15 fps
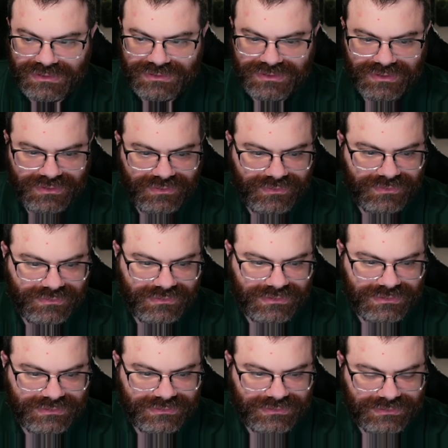So
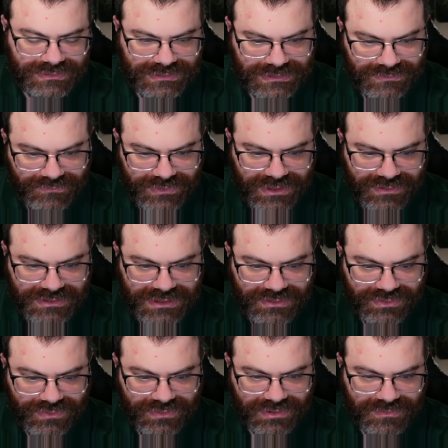we don't need
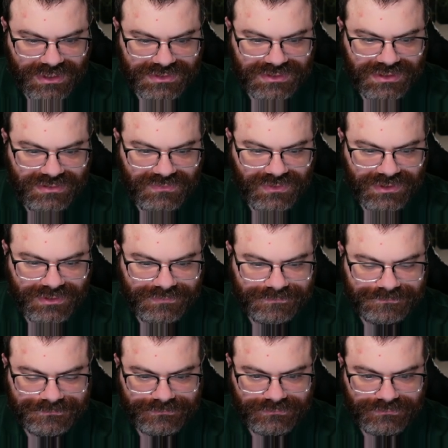the corner marks anymore.